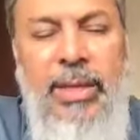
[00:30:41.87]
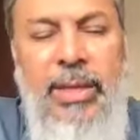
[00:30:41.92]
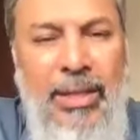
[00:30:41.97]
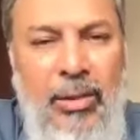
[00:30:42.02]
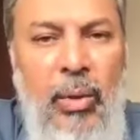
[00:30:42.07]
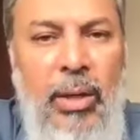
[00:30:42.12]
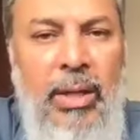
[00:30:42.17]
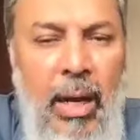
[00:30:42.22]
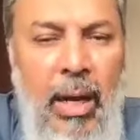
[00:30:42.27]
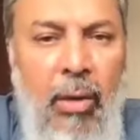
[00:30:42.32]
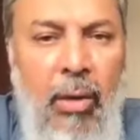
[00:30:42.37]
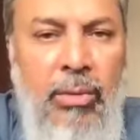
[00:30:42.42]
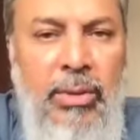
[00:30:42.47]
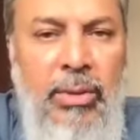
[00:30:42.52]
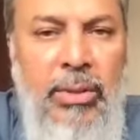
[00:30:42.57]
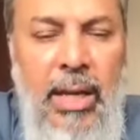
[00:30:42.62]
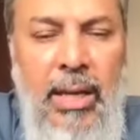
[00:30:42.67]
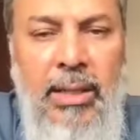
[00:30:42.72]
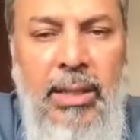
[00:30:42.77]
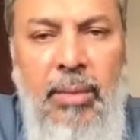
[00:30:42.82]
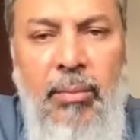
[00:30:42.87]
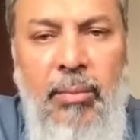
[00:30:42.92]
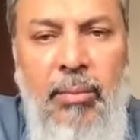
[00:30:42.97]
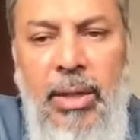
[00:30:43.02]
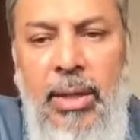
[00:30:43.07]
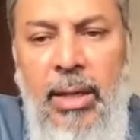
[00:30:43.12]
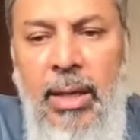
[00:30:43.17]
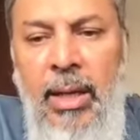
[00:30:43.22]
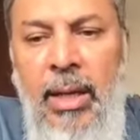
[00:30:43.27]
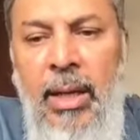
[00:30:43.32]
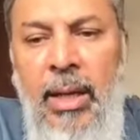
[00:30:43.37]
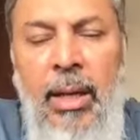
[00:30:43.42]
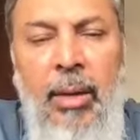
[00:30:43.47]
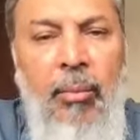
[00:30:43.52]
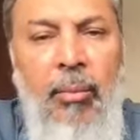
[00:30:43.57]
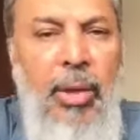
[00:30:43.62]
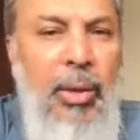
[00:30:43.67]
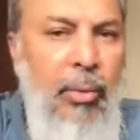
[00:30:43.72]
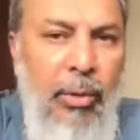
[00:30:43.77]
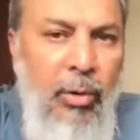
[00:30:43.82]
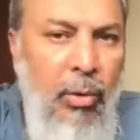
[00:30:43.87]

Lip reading: because that's what counts ultimately.